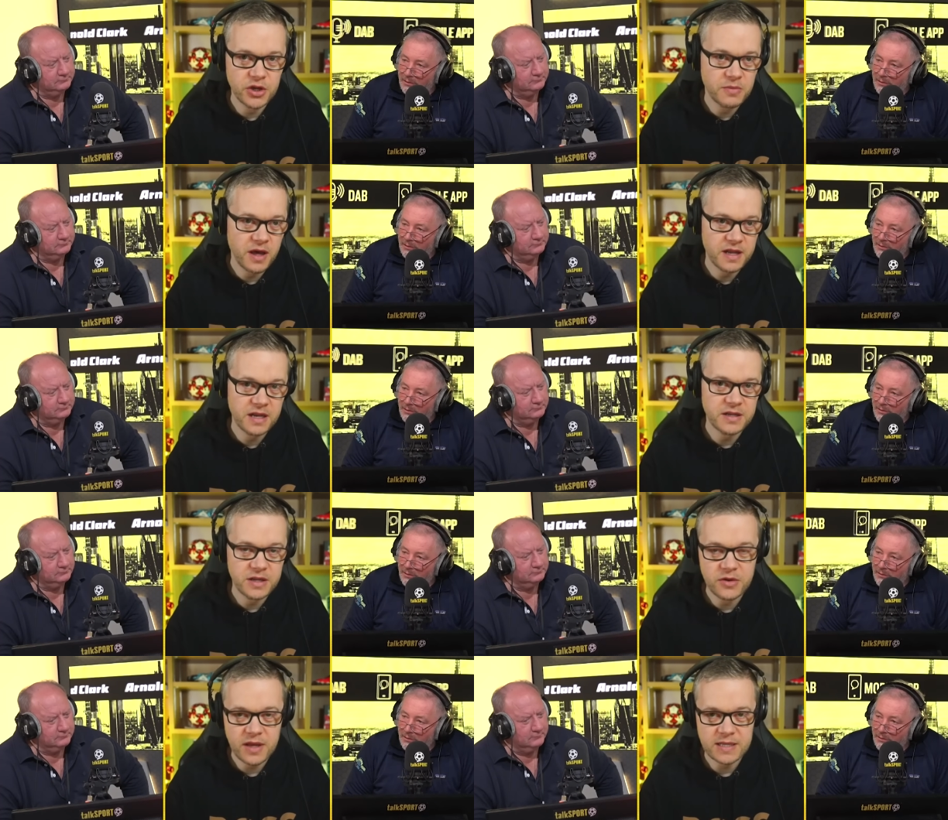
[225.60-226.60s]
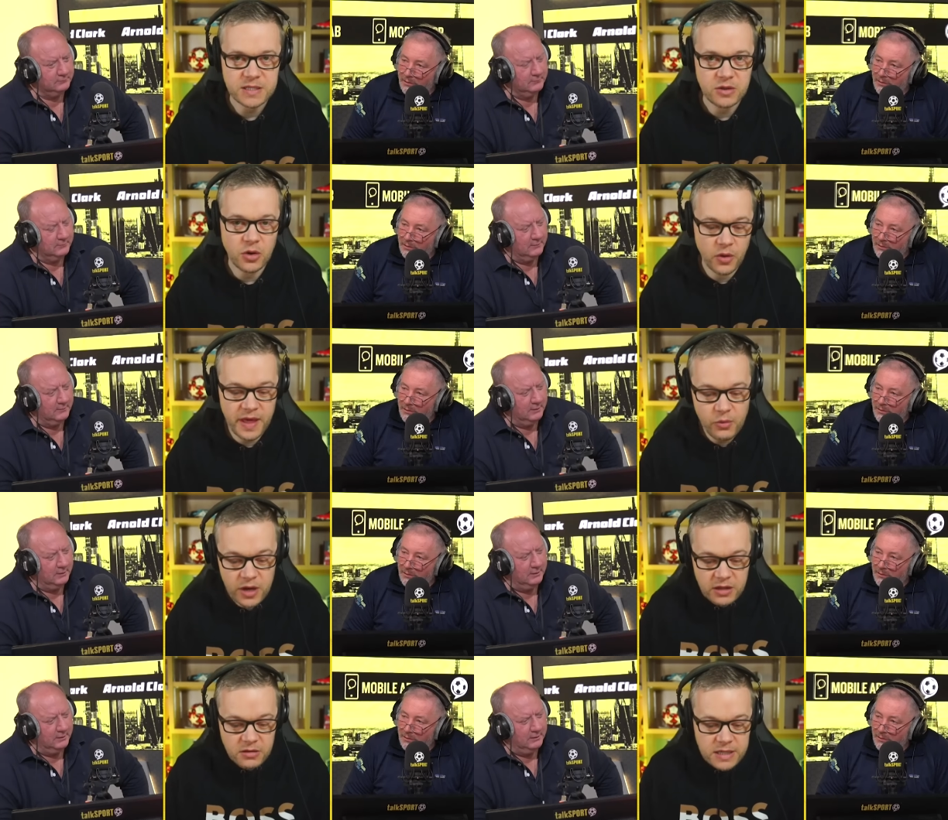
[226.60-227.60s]
Speaker 1: up like they didn't at Newcastle, or they
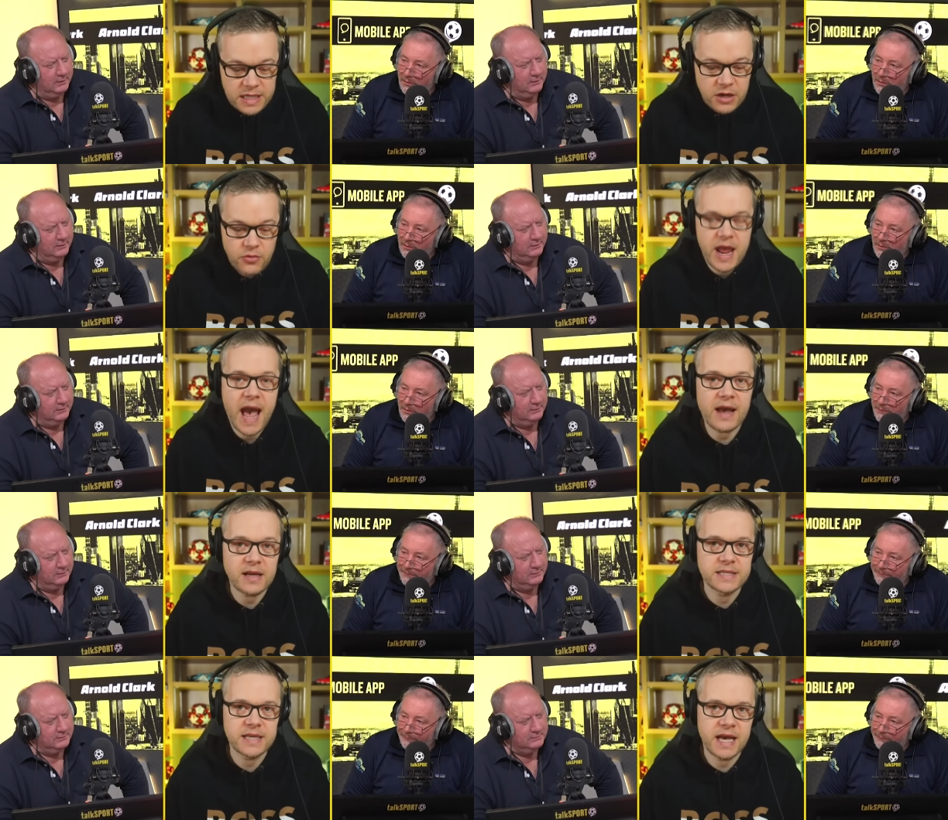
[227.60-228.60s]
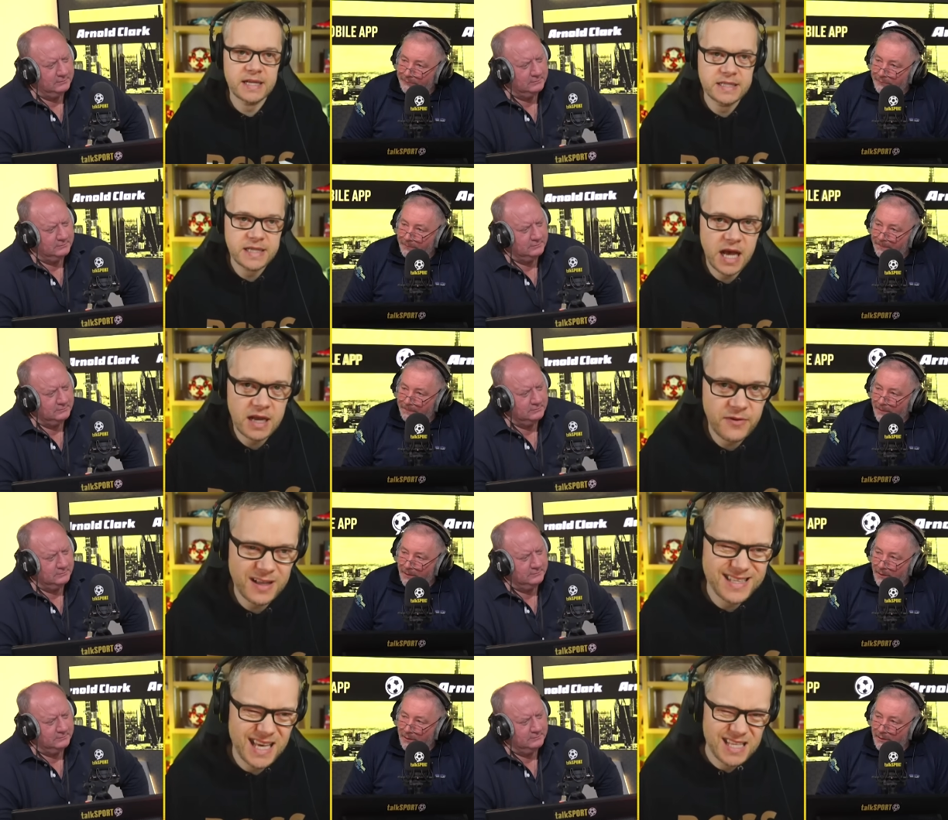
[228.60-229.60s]
will... react, and uh, I
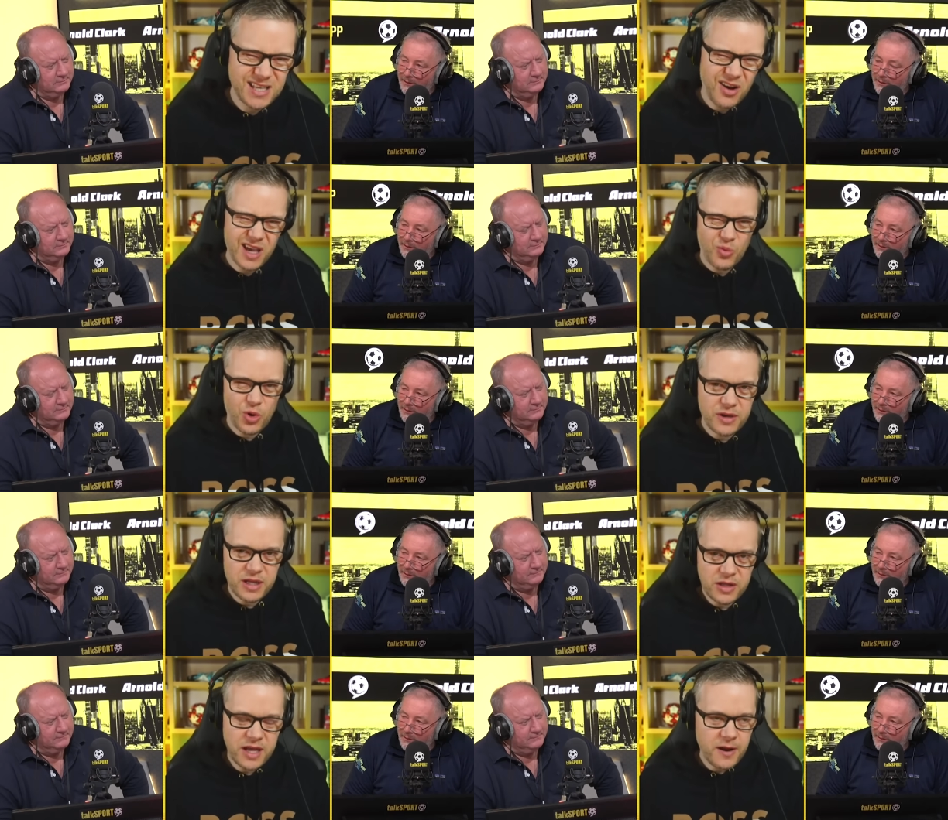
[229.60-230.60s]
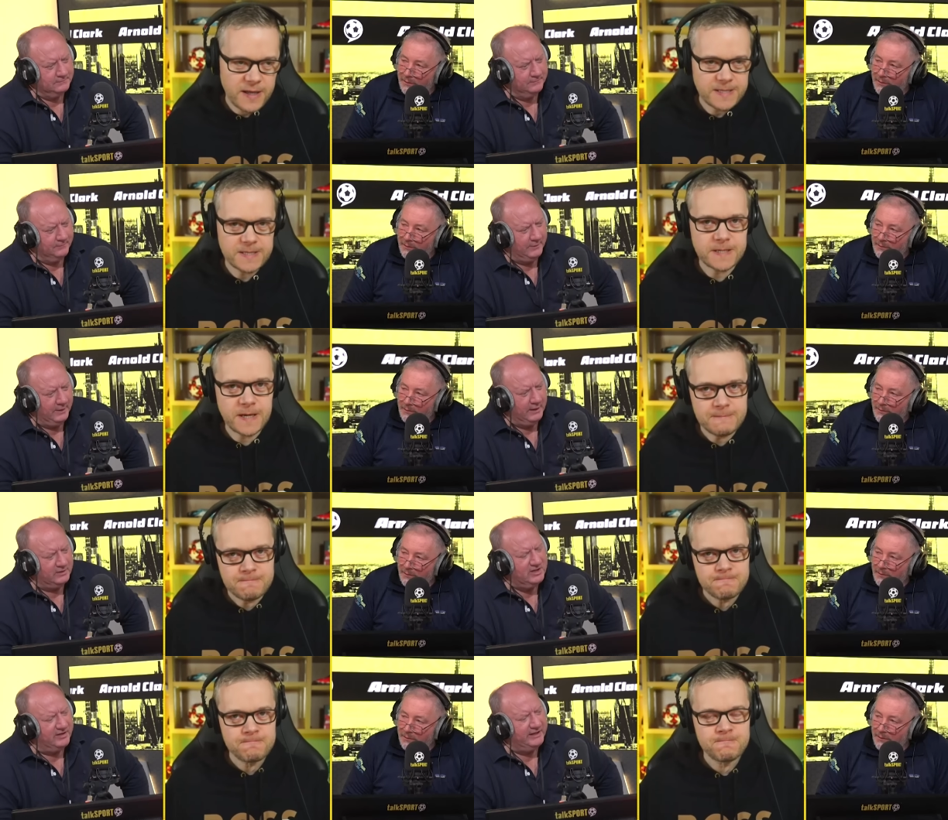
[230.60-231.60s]
fancy a tight one nil United tonight.
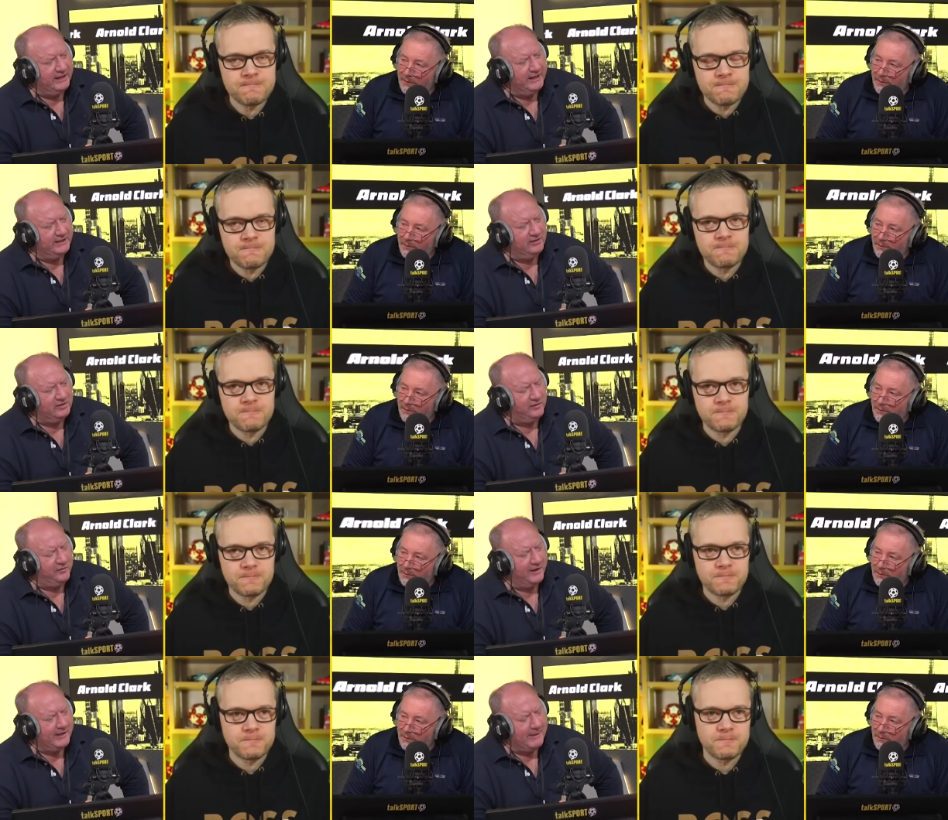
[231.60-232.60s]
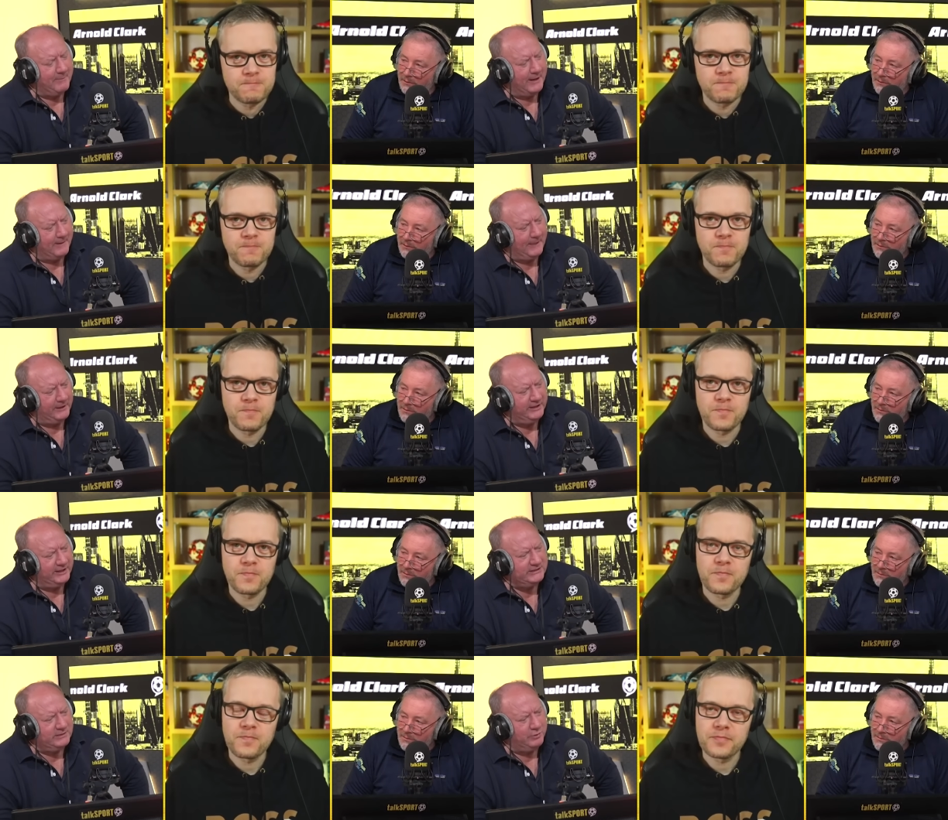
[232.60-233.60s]
Speaker 2: Do you think United, just finally, Mark, are
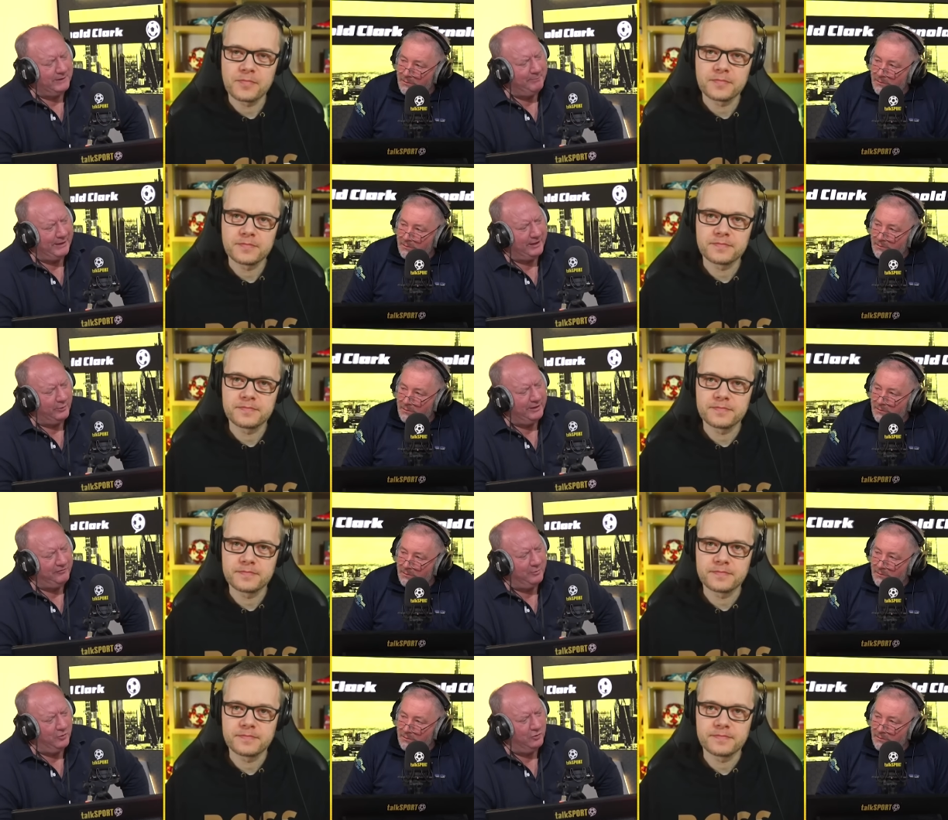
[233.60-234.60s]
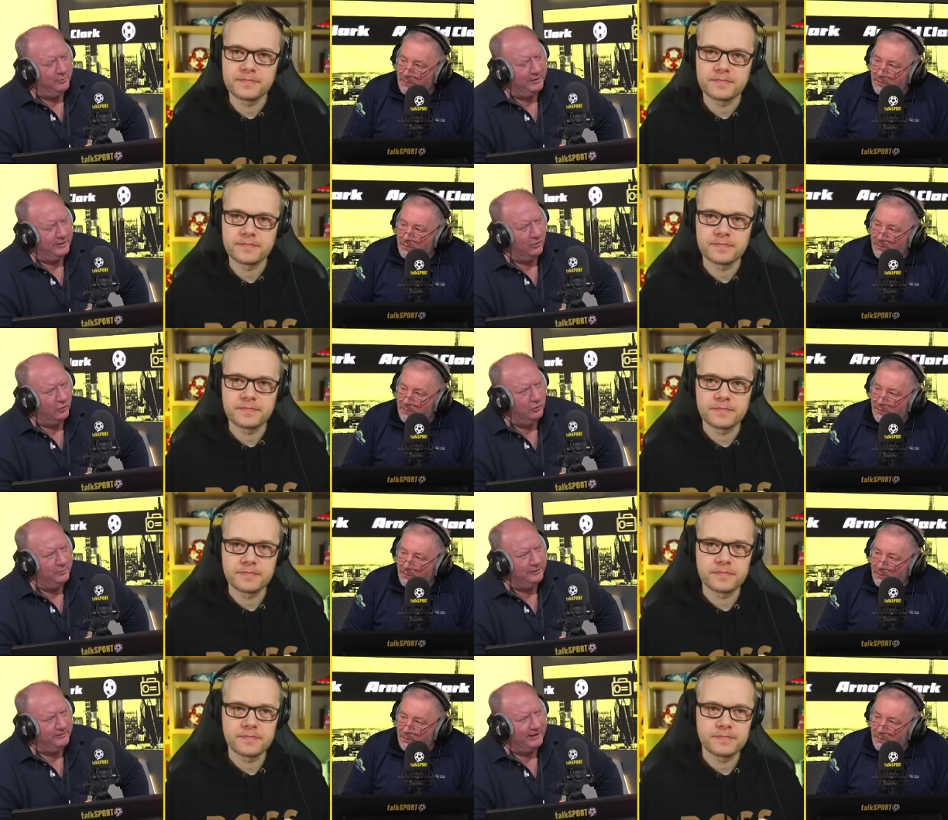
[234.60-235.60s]
United playing better away from home than at home
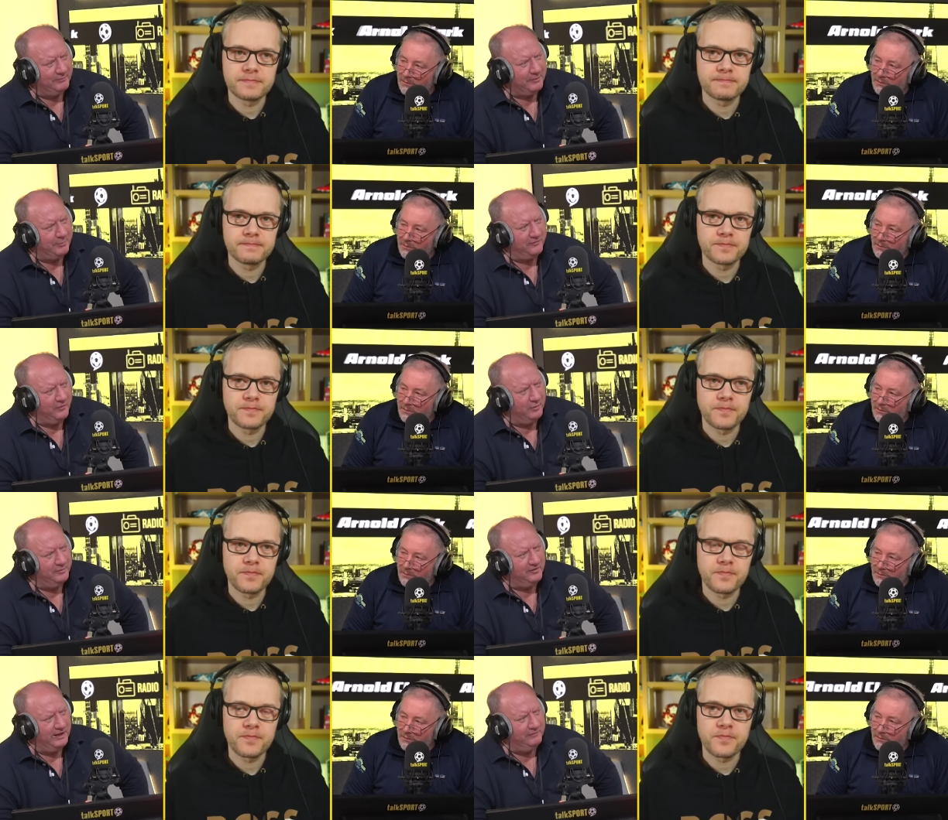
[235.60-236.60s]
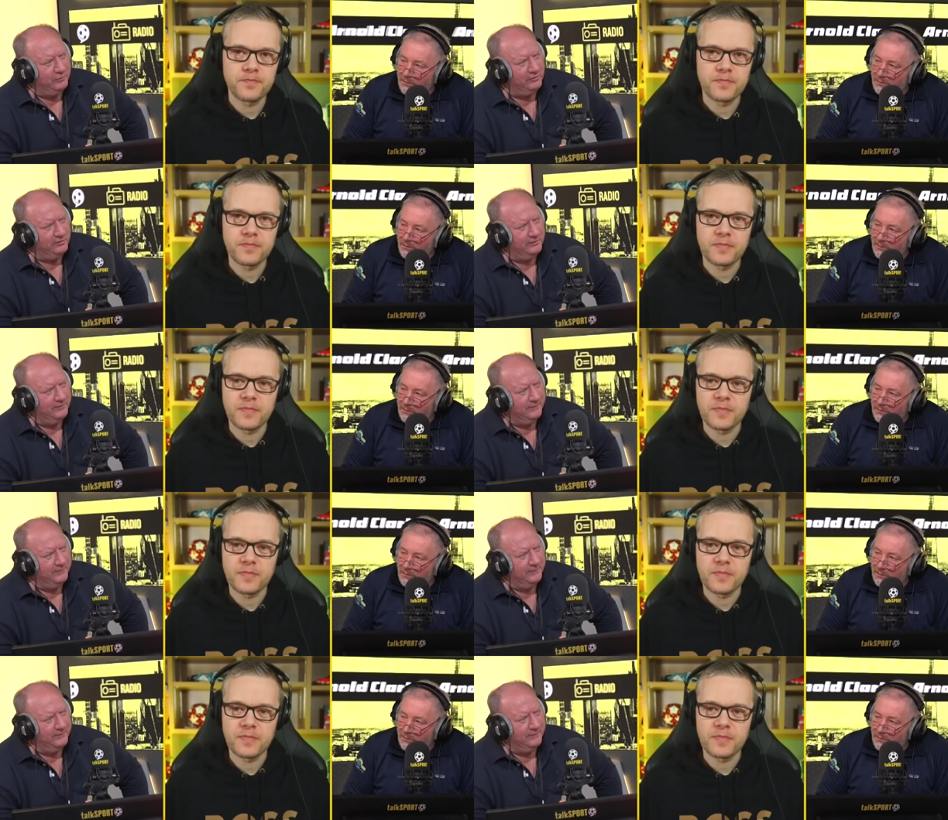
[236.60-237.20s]
in terms of performance levels?